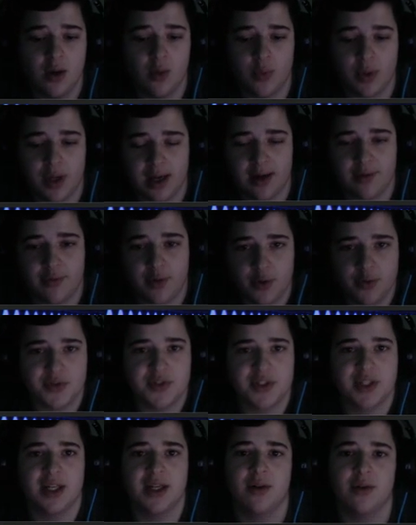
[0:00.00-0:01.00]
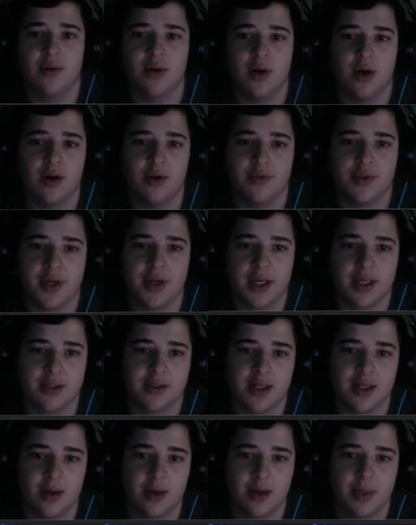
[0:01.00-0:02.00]
We'll have OTL over the
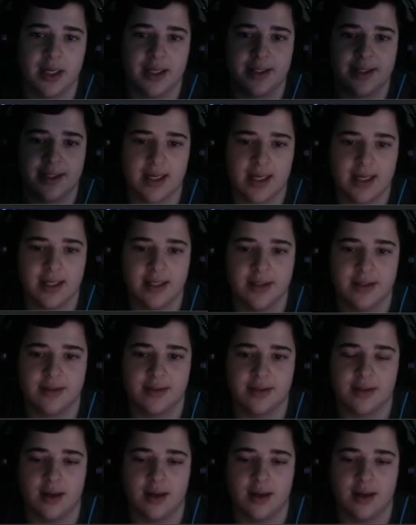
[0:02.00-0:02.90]
next coming days.